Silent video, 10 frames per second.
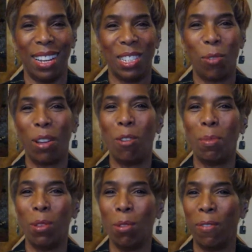So I hope
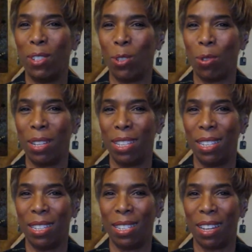that you have enjoyed
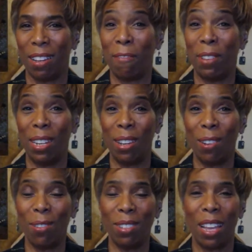these
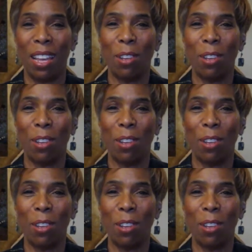videos.